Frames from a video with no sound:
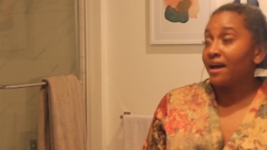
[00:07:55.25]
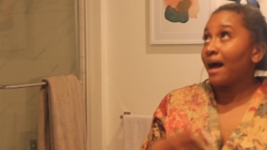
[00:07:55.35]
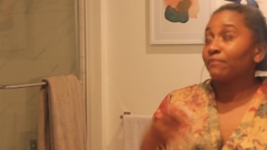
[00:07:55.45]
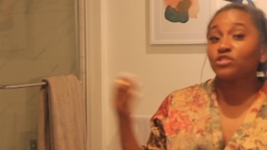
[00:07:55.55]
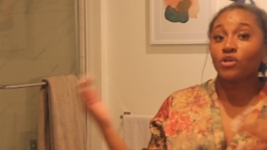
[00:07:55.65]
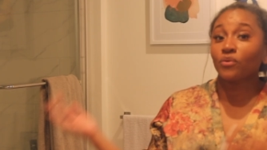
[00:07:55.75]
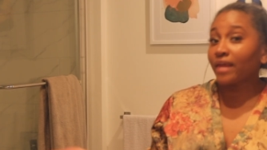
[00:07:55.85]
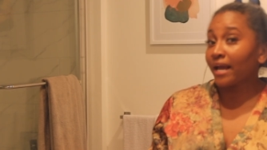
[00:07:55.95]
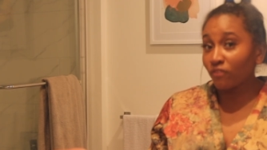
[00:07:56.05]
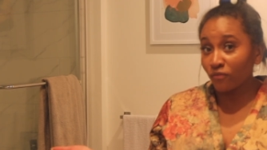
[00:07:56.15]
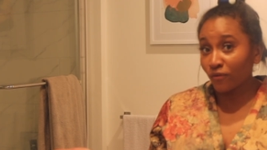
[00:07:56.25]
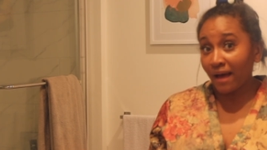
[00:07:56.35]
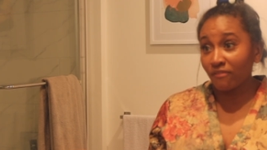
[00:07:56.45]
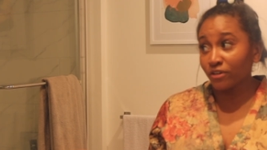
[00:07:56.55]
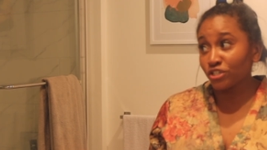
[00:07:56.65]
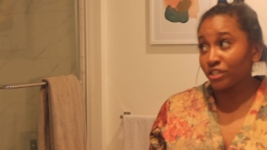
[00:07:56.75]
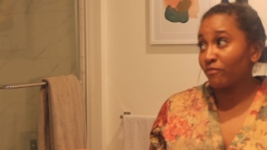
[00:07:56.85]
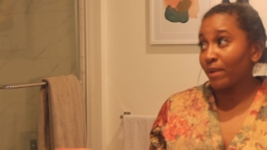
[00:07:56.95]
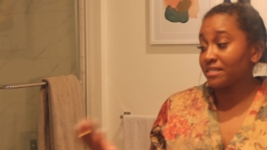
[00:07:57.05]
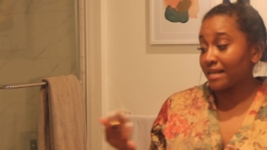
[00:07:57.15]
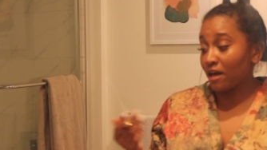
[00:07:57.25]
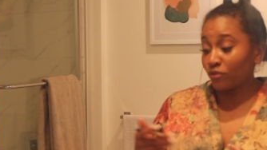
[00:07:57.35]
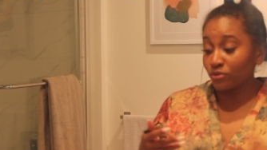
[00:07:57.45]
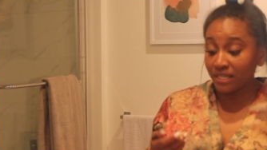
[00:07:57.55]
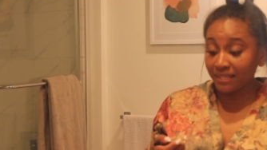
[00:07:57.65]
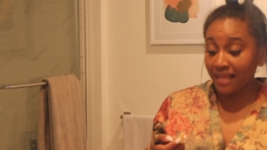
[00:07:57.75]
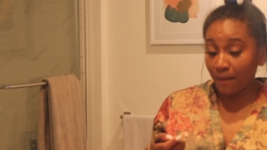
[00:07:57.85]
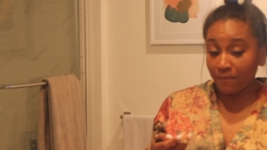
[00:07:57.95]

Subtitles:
I'm so thankful for that version of myself who did that,